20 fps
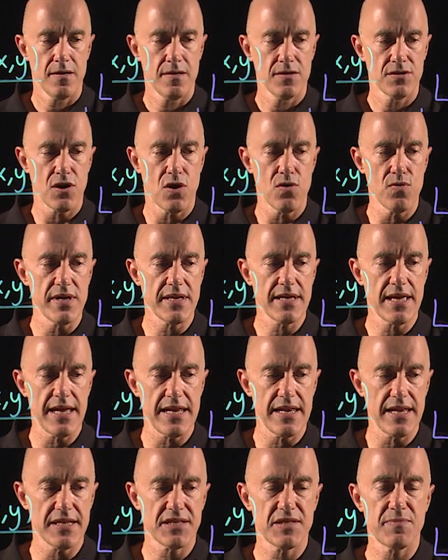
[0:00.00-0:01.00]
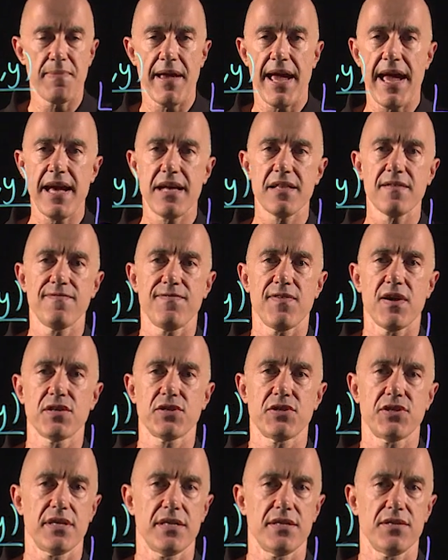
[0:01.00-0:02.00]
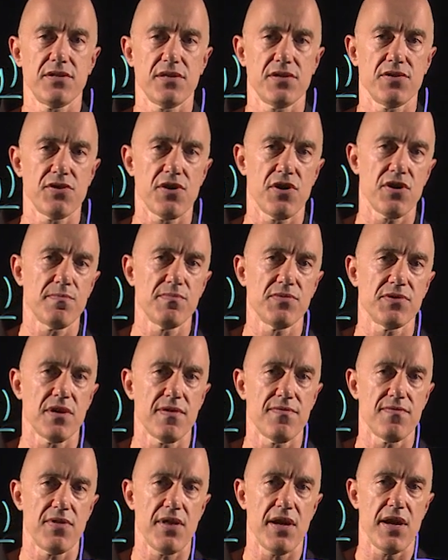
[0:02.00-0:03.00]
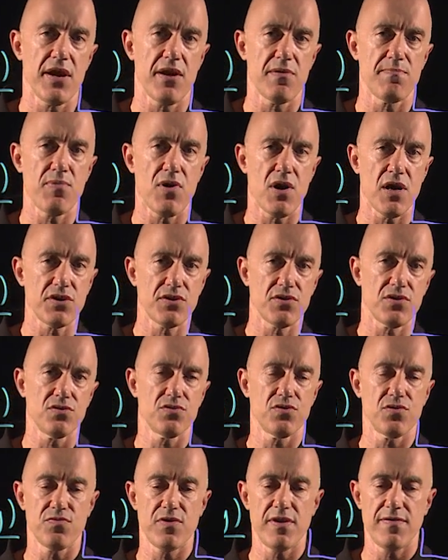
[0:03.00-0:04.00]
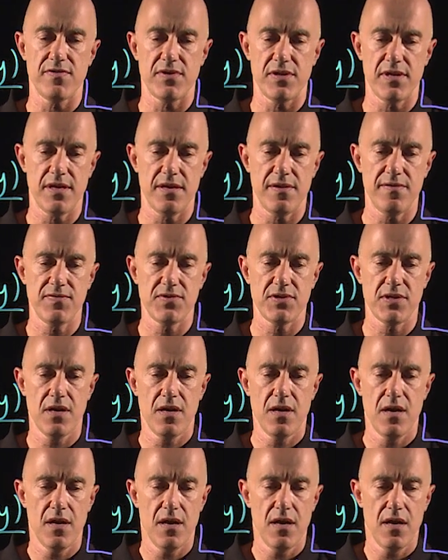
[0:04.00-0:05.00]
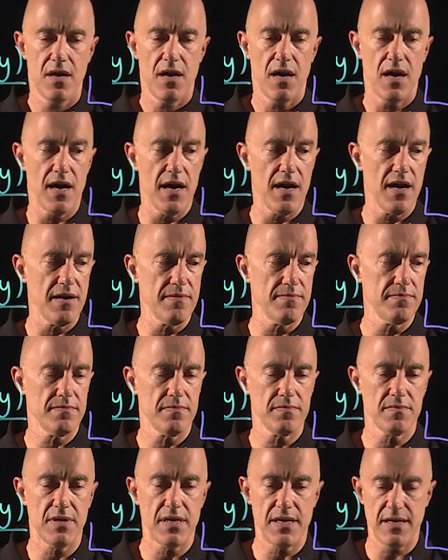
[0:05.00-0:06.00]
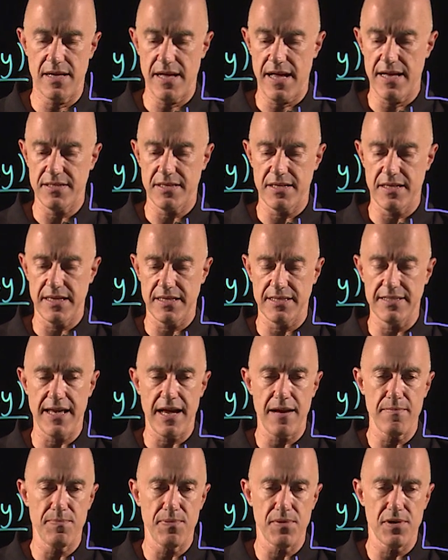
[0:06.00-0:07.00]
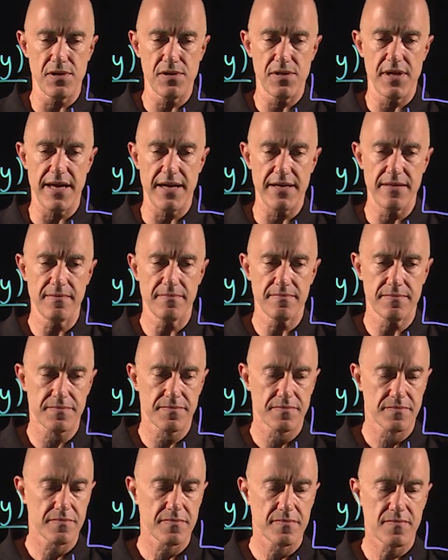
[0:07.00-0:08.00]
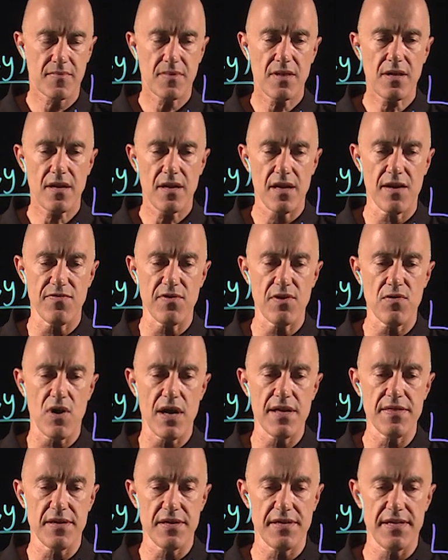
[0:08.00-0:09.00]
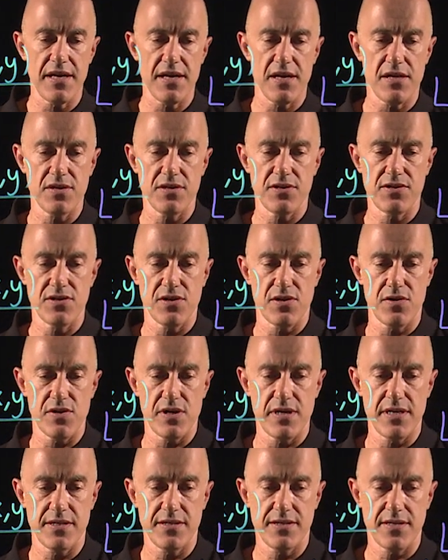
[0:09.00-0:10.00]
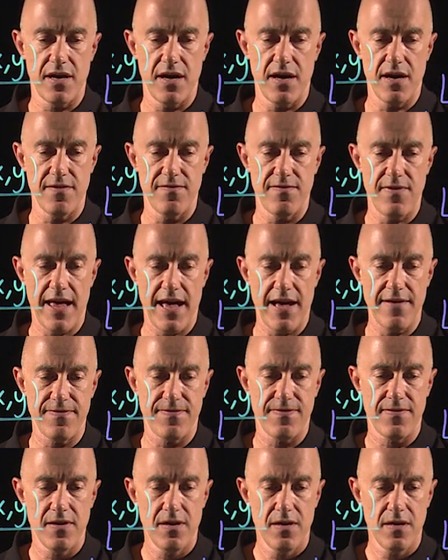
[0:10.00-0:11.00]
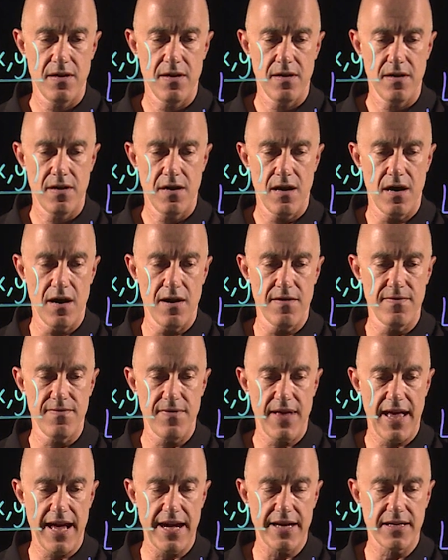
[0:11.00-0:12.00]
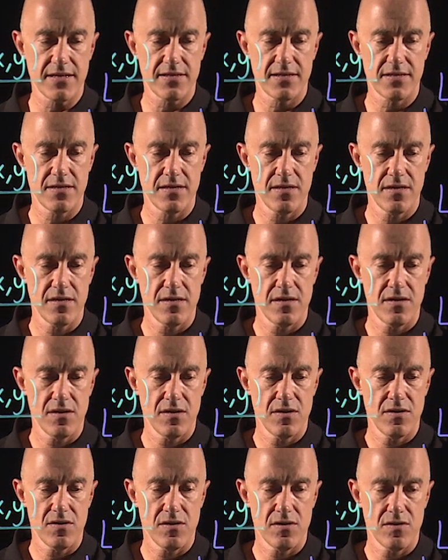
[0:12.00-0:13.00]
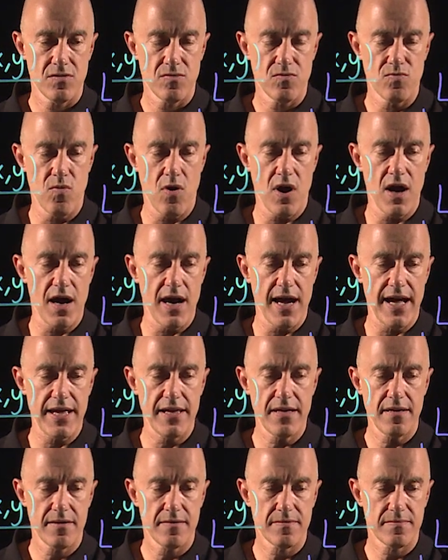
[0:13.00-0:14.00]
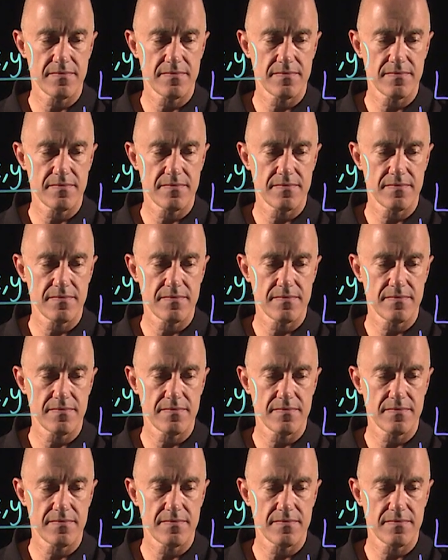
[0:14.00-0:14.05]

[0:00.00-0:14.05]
So we can expand functions in terms of their partial derivatives. Um, as an example then, if we want the Taylor series of f of x, y,